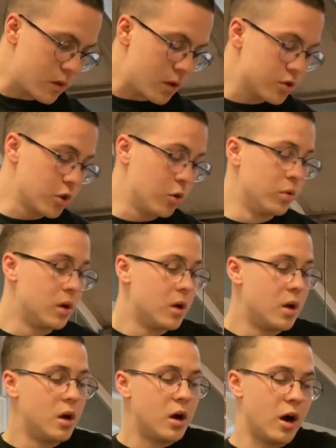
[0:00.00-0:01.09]
So
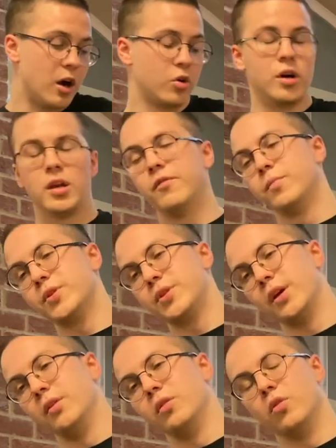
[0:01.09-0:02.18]
I got
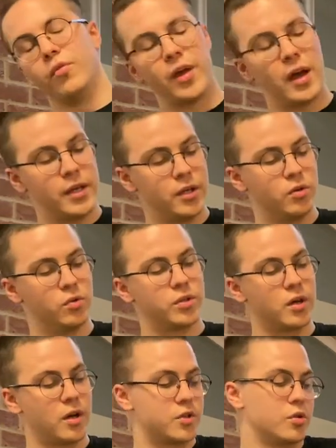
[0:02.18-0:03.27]
11% of that yield
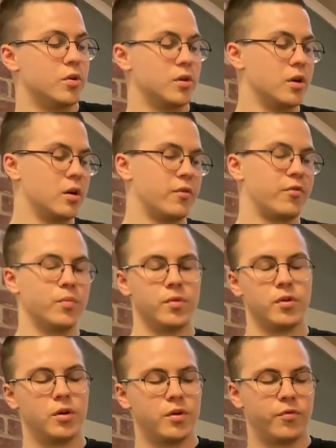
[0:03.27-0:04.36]
from
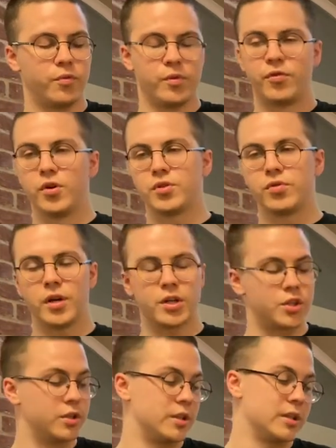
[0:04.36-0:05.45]
the first
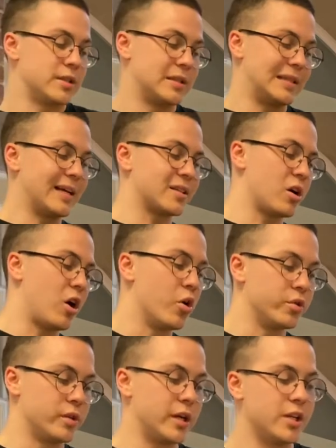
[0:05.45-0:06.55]
reaction, and this next
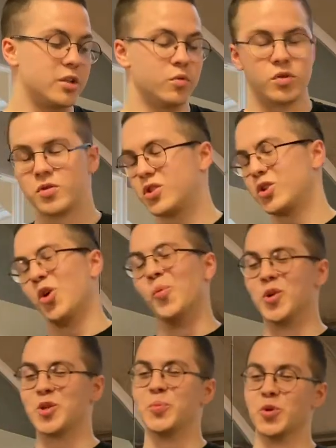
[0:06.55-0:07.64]
iodination was so
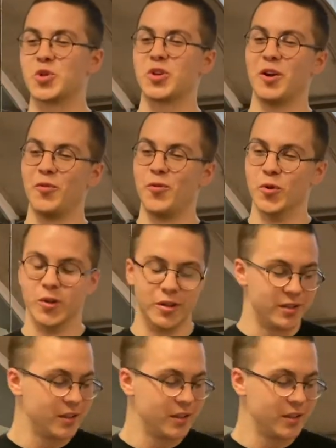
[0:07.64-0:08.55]
much more straightforward.